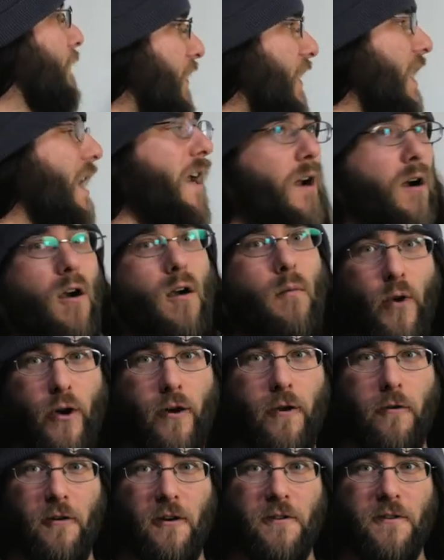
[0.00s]
They are
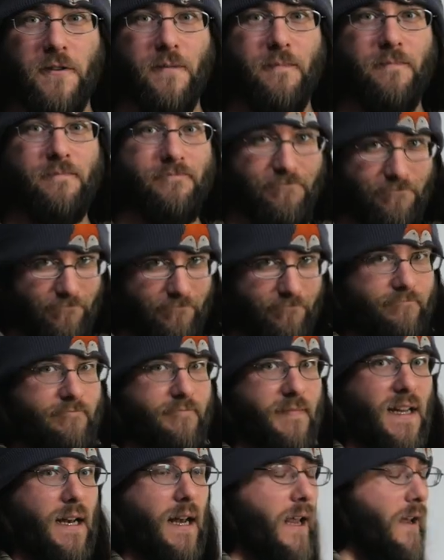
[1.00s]
murderers.
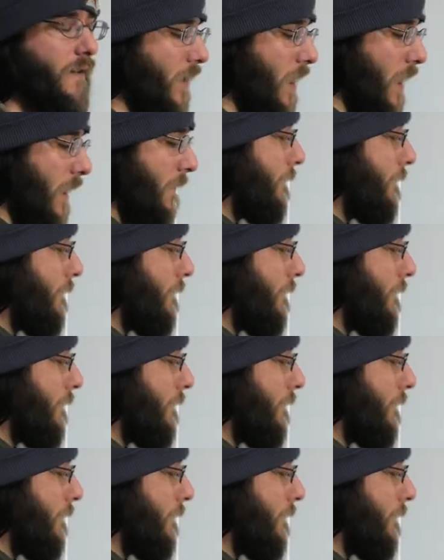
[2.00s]
Gleva.